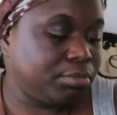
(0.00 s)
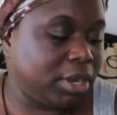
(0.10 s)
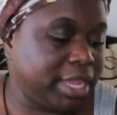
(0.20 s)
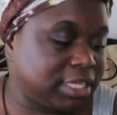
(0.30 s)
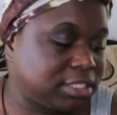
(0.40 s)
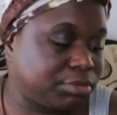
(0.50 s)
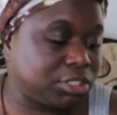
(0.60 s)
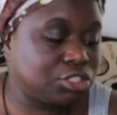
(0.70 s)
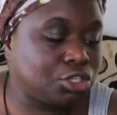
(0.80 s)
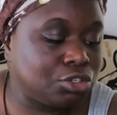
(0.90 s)
But yes,
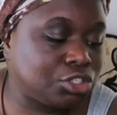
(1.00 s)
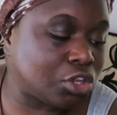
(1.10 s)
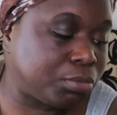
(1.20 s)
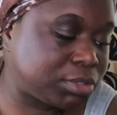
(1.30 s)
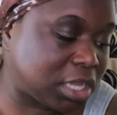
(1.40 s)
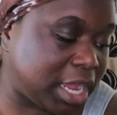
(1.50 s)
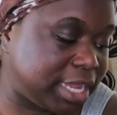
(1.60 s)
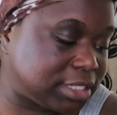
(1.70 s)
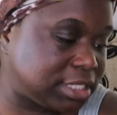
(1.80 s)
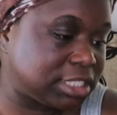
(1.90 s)
with the two soaps,
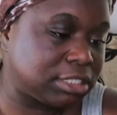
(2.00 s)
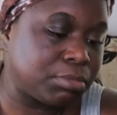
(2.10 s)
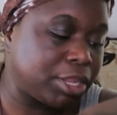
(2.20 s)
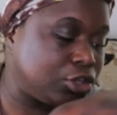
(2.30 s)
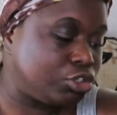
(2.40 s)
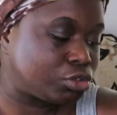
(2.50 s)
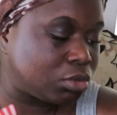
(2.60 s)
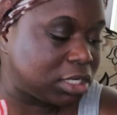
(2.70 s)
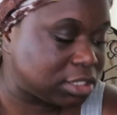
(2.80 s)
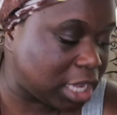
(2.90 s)
guys, this is my
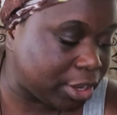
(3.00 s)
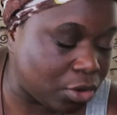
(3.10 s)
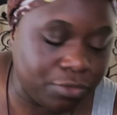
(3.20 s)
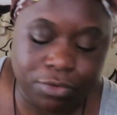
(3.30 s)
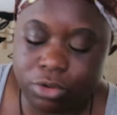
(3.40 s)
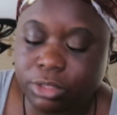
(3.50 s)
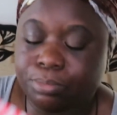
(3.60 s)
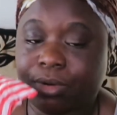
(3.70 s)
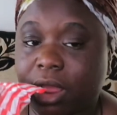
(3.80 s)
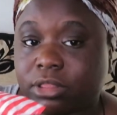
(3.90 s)
usual ones that I go for. The
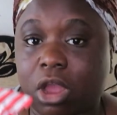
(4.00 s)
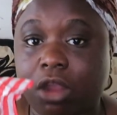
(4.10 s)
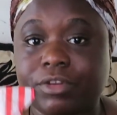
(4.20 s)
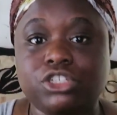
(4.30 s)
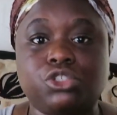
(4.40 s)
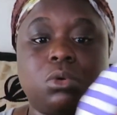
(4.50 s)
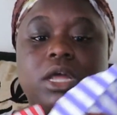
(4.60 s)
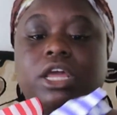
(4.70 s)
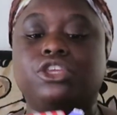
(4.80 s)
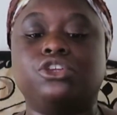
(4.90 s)
brown, the orange
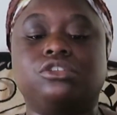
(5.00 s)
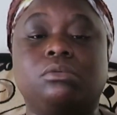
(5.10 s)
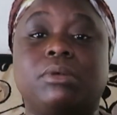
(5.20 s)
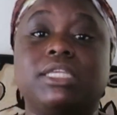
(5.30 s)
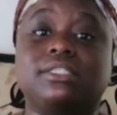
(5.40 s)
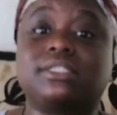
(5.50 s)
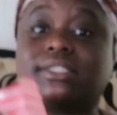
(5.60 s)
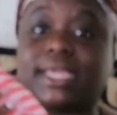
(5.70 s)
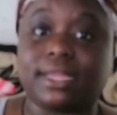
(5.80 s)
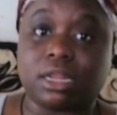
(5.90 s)
one I use for my
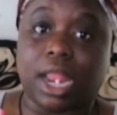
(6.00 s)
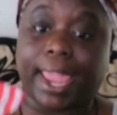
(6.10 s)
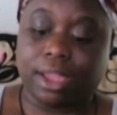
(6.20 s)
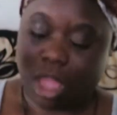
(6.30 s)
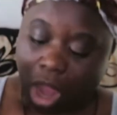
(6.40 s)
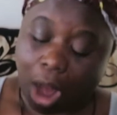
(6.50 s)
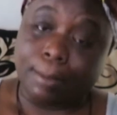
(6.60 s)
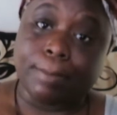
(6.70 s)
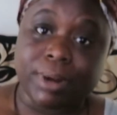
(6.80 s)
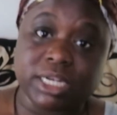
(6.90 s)
skin, like
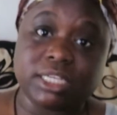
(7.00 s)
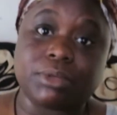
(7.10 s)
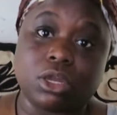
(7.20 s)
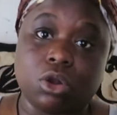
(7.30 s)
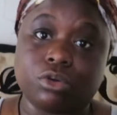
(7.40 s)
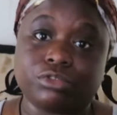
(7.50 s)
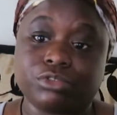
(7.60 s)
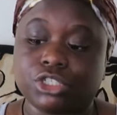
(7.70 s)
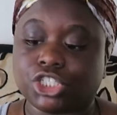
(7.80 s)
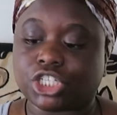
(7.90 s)
on my body when I go off
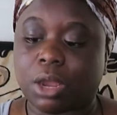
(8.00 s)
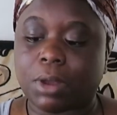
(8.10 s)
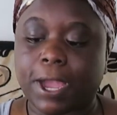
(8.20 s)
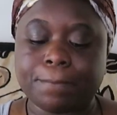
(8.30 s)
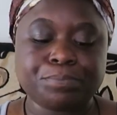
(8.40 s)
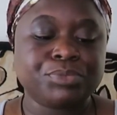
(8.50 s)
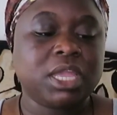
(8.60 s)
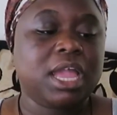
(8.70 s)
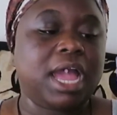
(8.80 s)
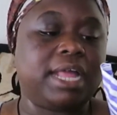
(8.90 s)
to the shower.
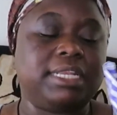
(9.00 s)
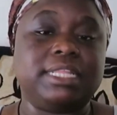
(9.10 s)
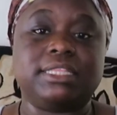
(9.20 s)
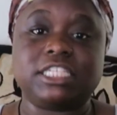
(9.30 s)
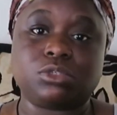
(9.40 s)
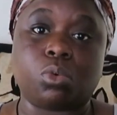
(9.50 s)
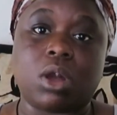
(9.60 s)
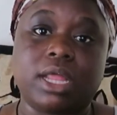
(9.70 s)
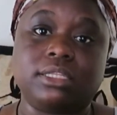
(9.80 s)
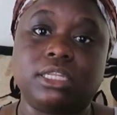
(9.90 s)
And then this
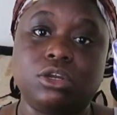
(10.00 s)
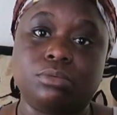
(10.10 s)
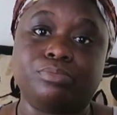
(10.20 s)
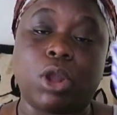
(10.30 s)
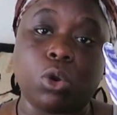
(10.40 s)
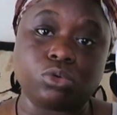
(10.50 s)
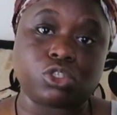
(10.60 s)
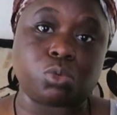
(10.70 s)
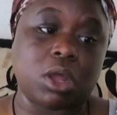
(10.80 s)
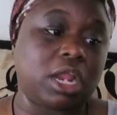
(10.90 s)
one, the little
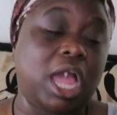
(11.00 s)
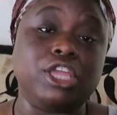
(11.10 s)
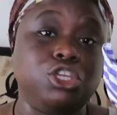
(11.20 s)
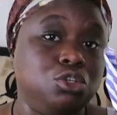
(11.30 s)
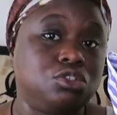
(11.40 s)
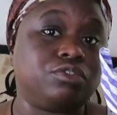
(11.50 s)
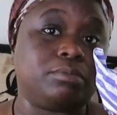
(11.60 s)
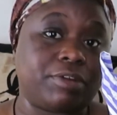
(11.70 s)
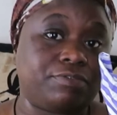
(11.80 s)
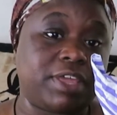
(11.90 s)
bolts one, I use
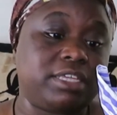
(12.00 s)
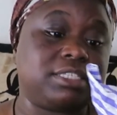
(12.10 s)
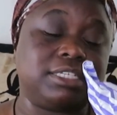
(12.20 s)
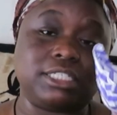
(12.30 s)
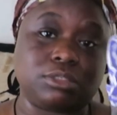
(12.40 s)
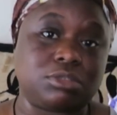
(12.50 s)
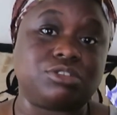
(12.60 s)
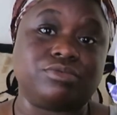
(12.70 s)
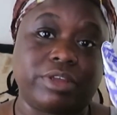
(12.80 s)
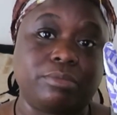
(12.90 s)
for my face. This was
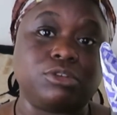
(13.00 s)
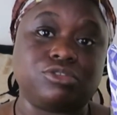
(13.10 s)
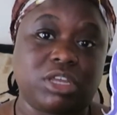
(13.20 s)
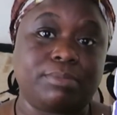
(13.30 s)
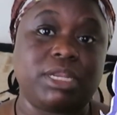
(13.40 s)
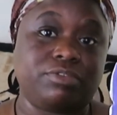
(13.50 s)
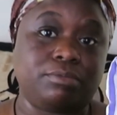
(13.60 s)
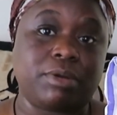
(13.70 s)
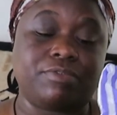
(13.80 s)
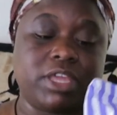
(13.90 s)
very much recommended
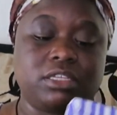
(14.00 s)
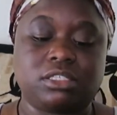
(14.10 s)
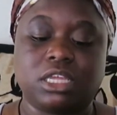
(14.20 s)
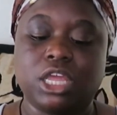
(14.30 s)
for my face.